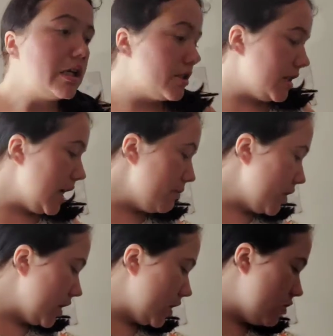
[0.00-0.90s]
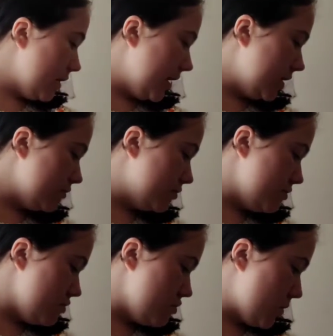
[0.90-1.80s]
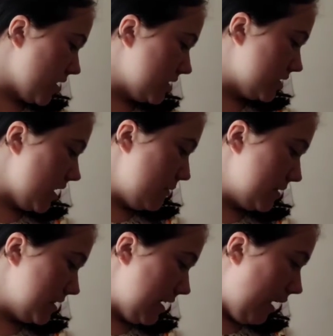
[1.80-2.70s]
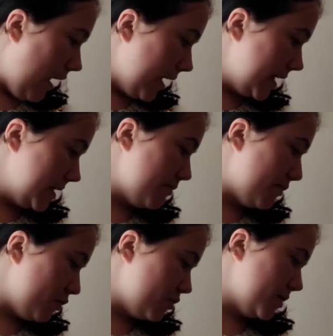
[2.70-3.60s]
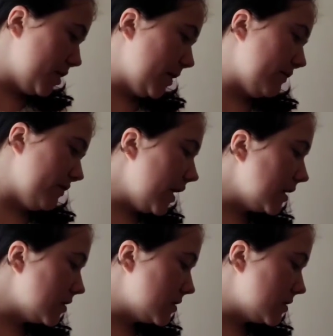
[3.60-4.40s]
So now we're going to start with the eyes before doing my face.